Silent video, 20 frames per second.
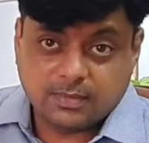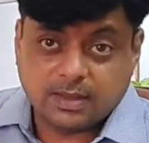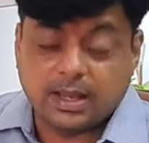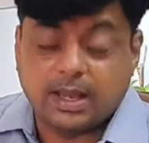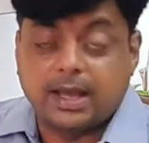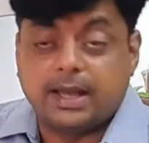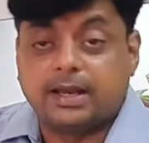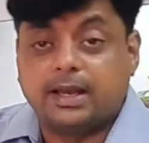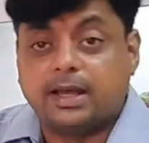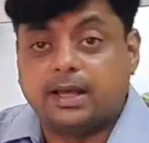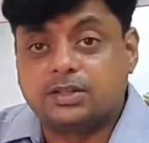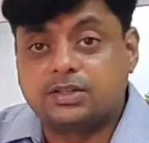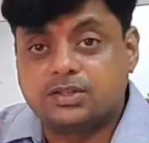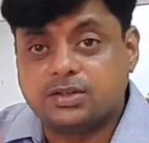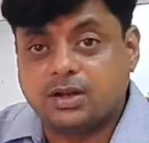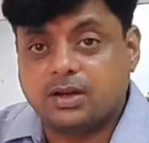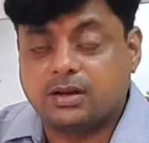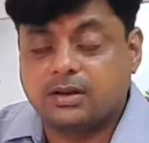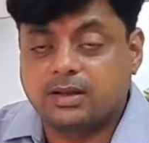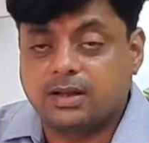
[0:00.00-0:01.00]
An
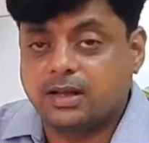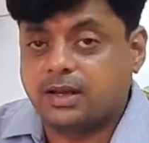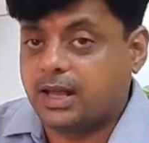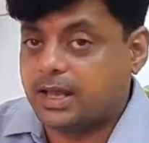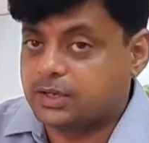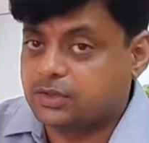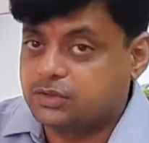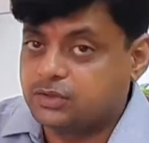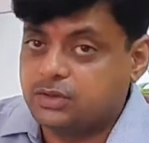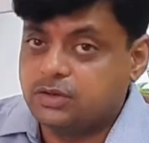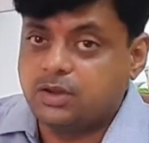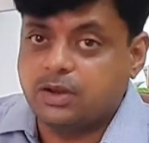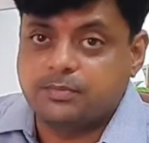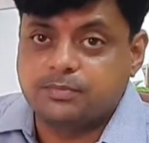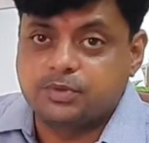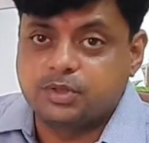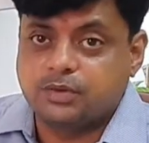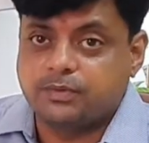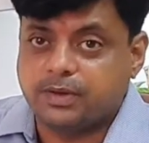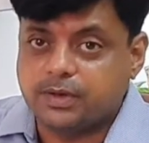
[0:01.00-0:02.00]
HR can actually
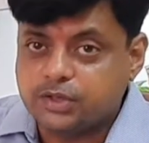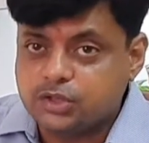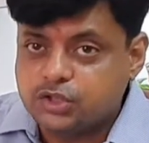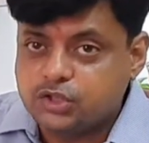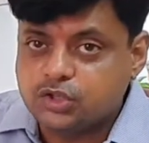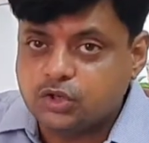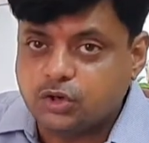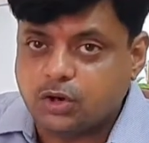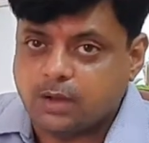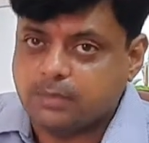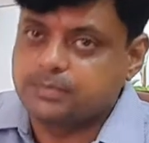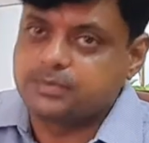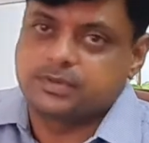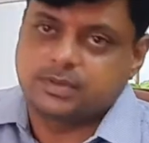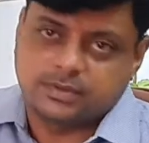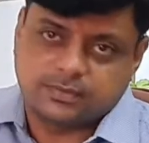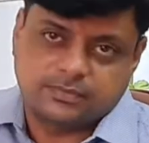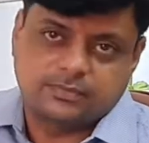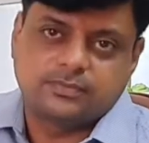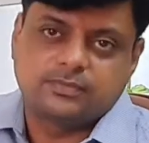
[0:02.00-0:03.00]
observe and should observe,